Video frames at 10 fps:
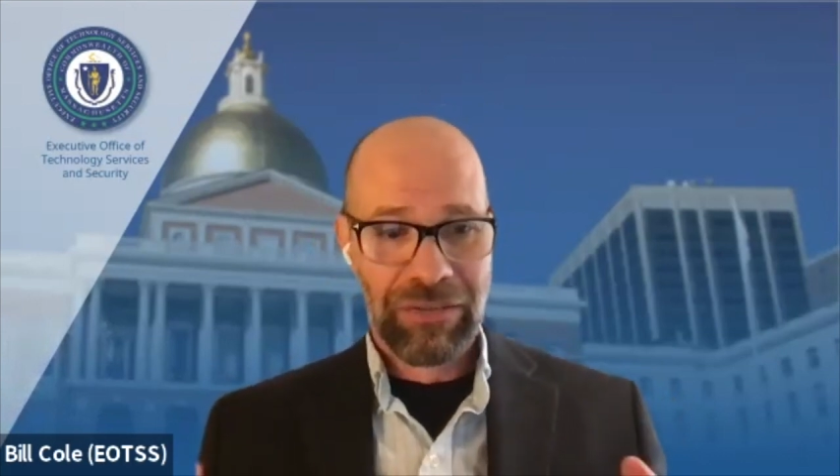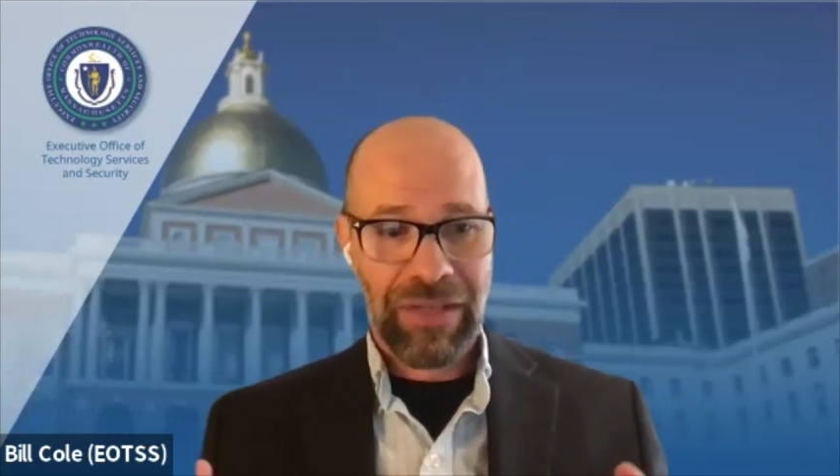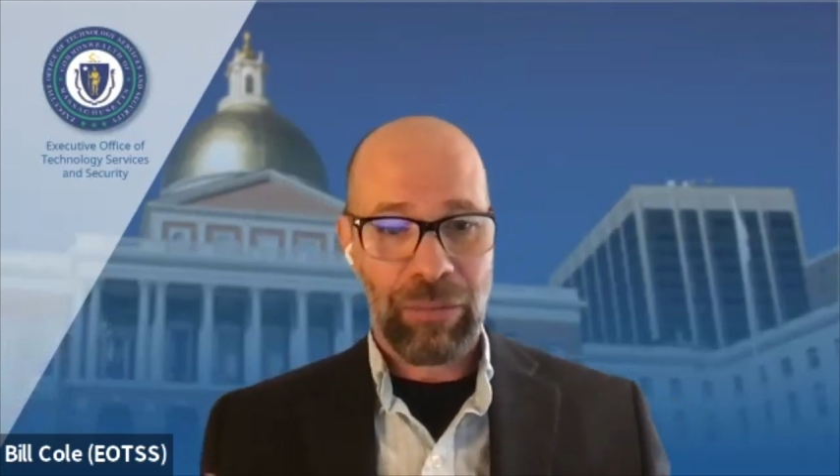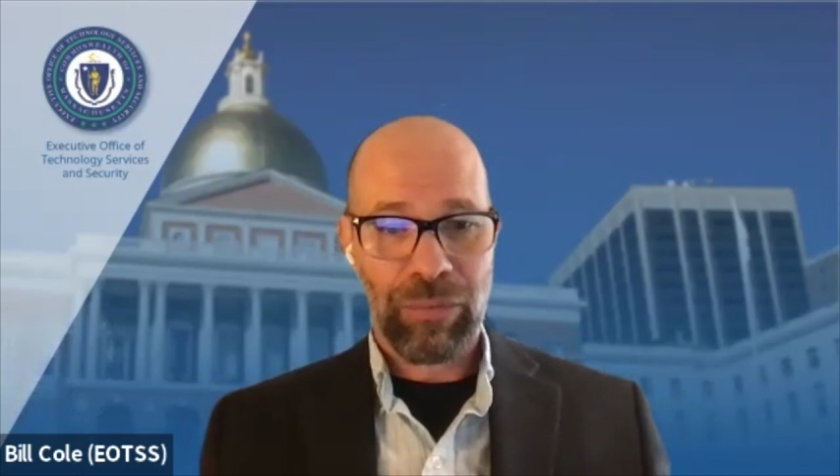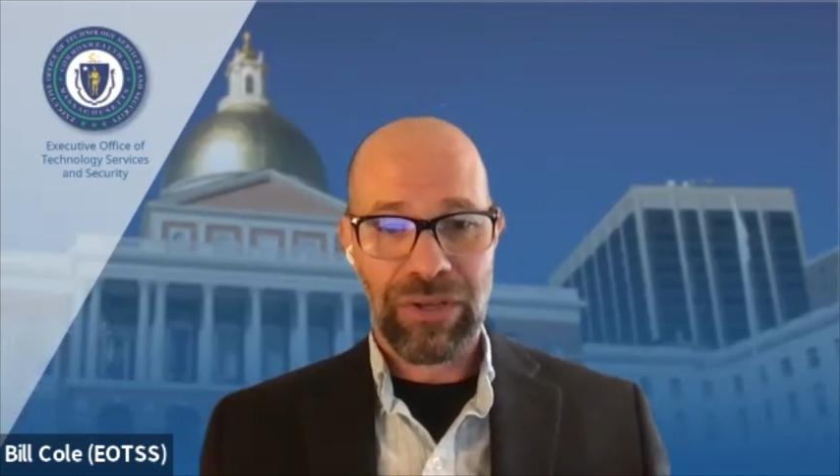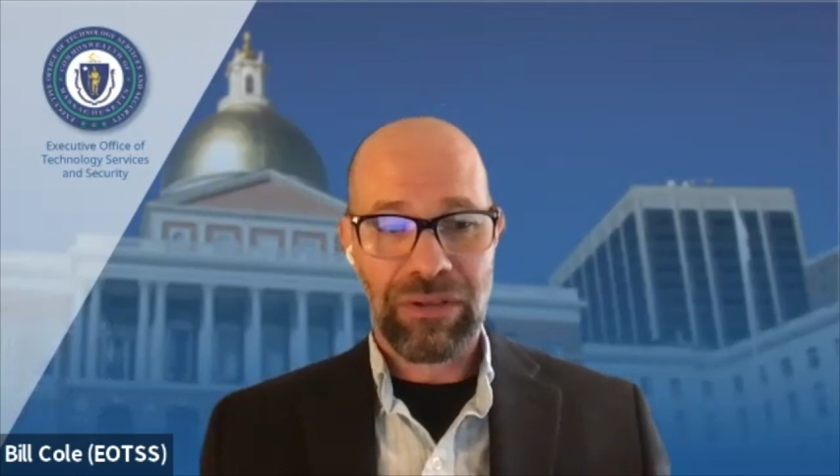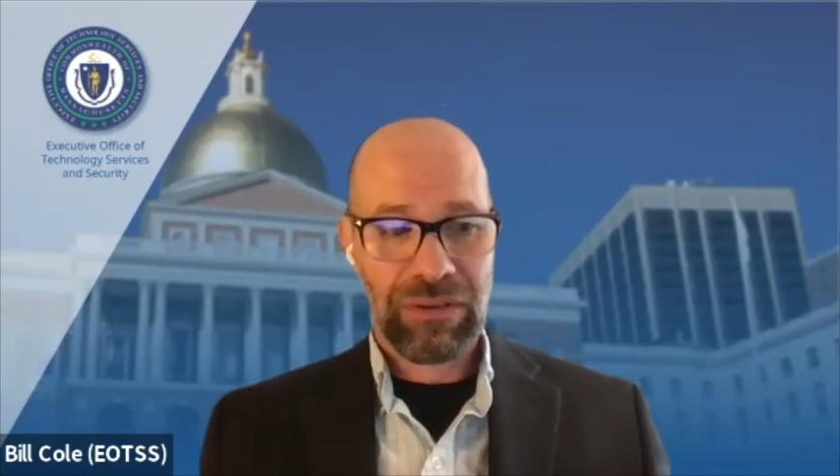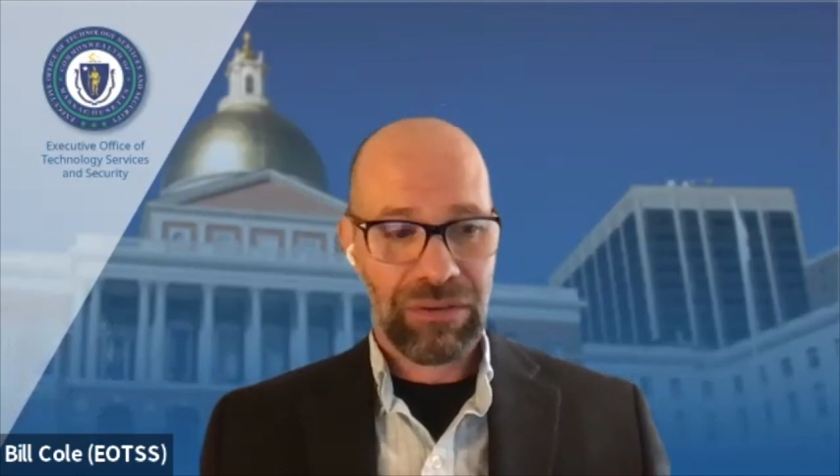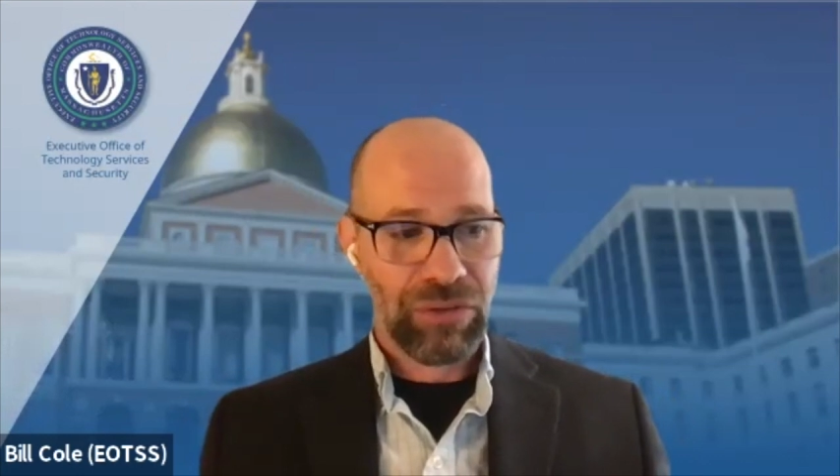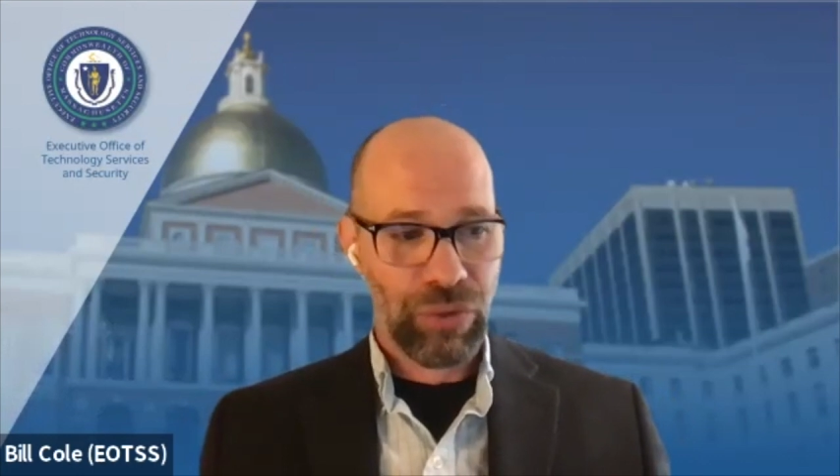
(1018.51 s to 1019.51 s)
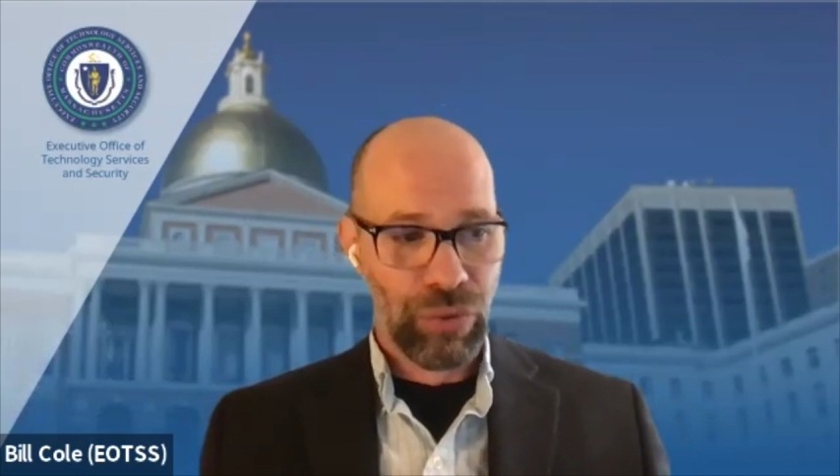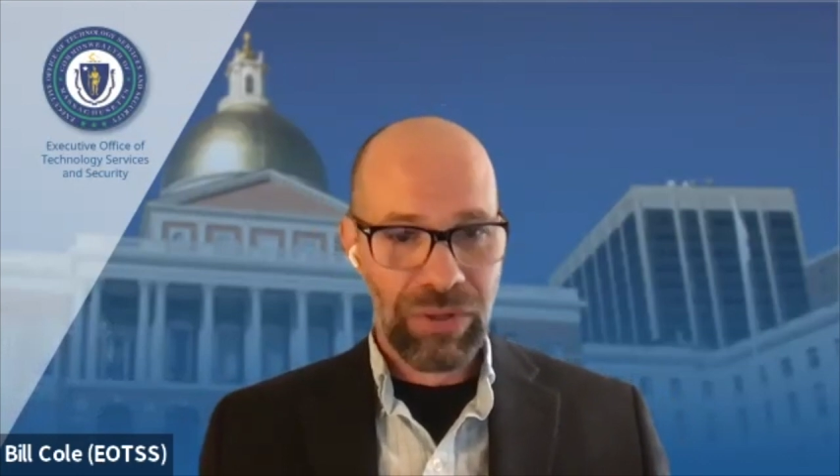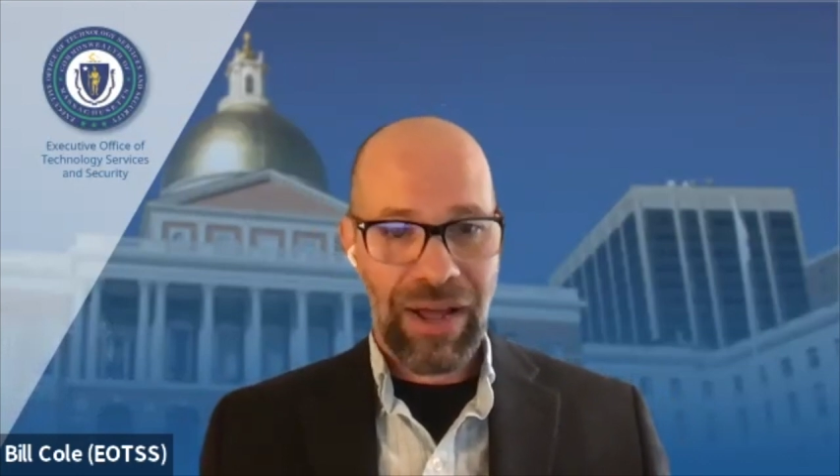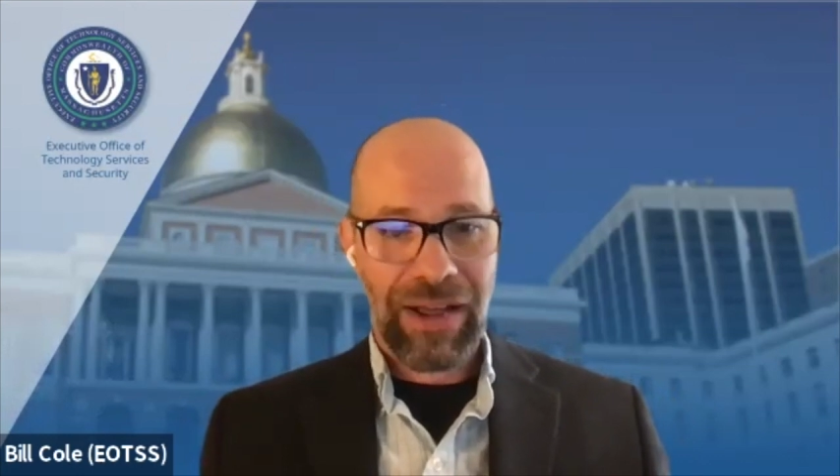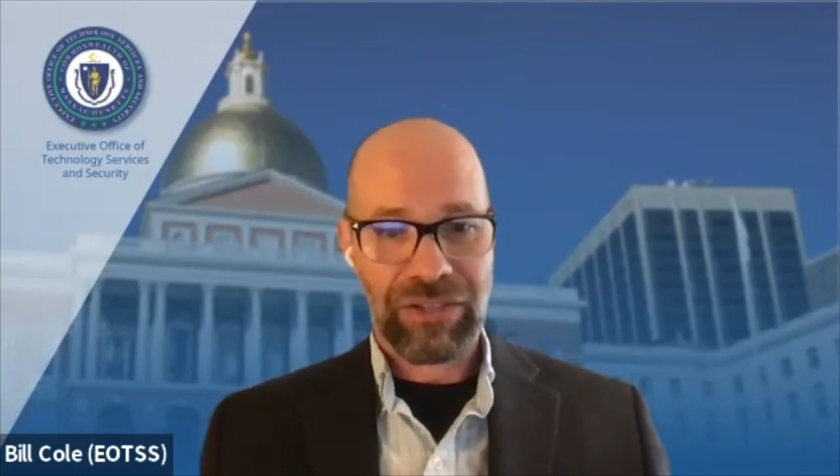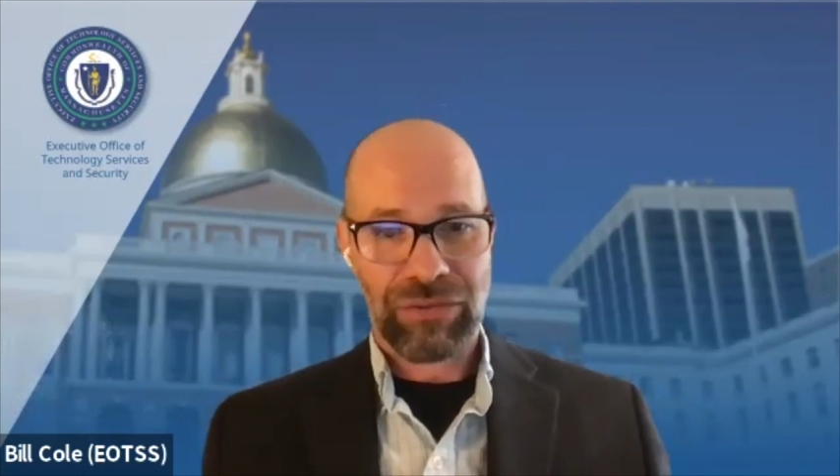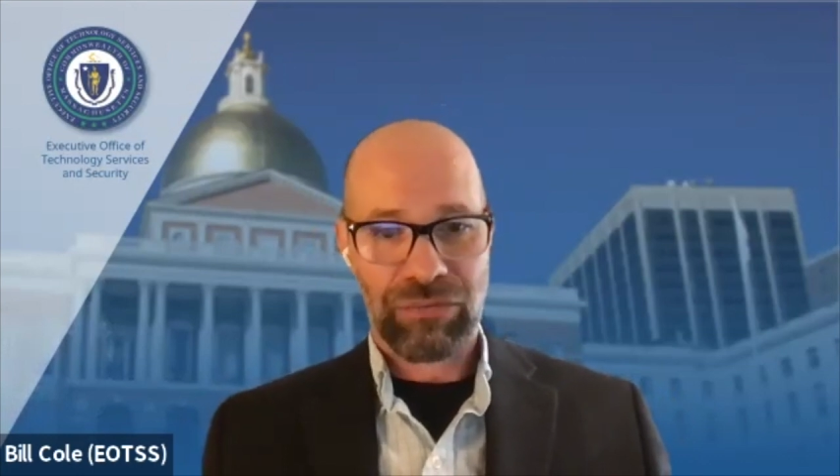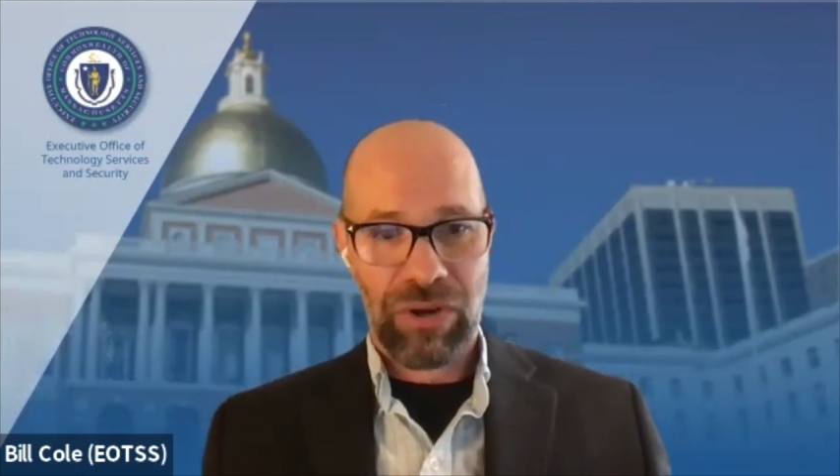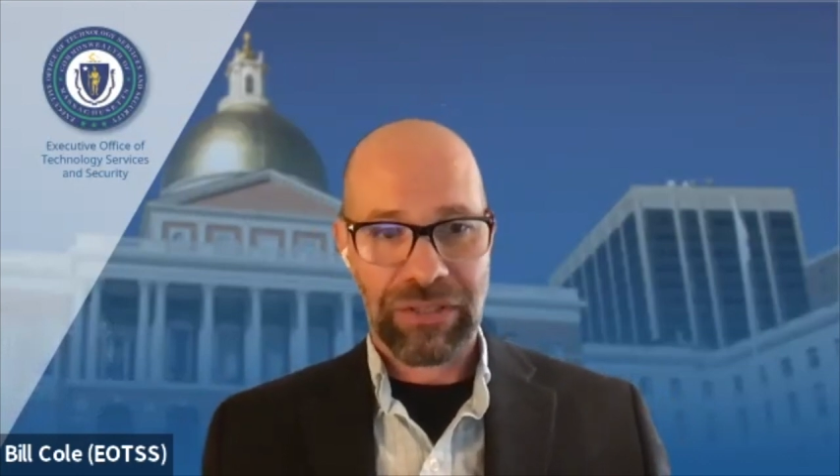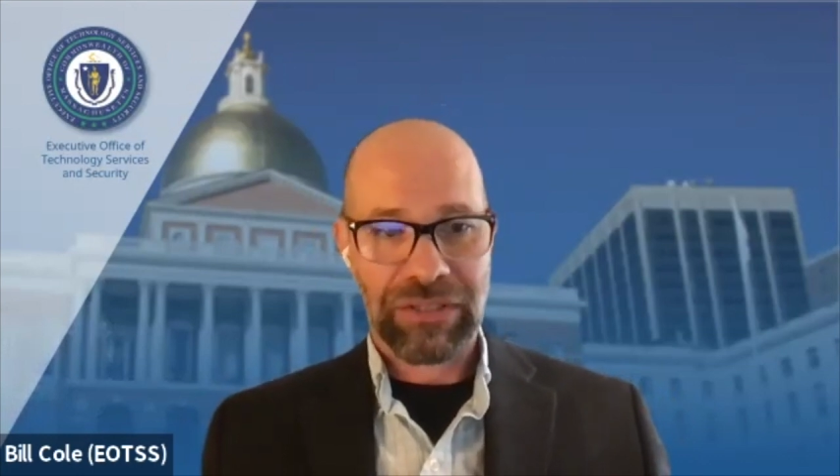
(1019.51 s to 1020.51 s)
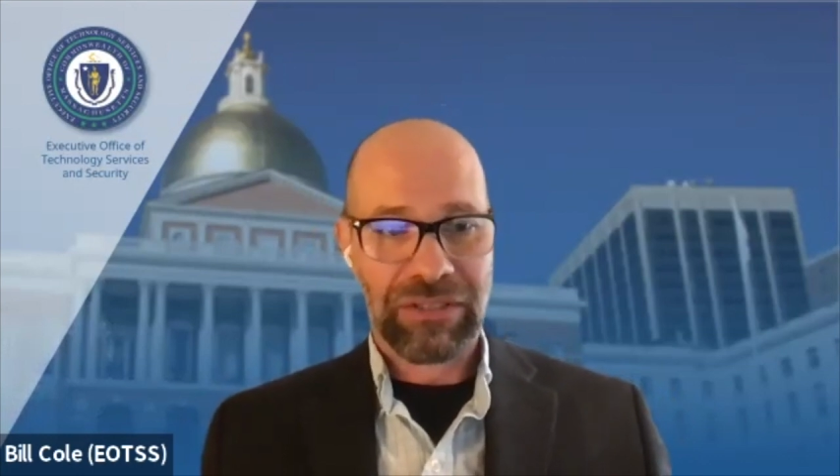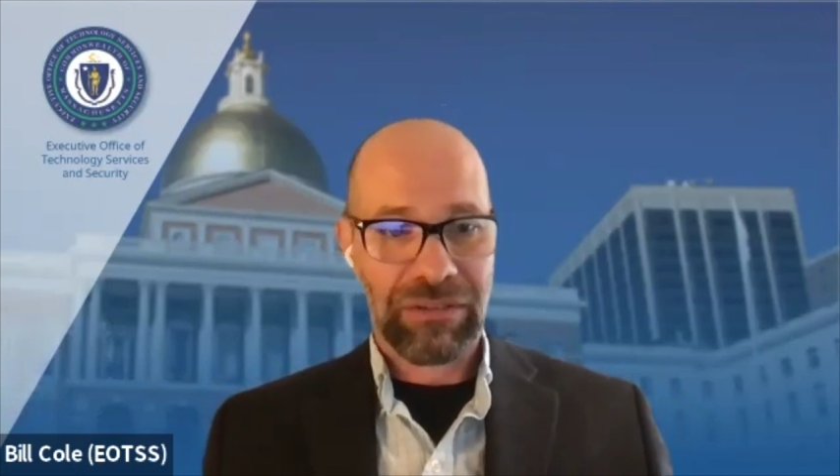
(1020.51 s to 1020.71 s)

that we utilize or run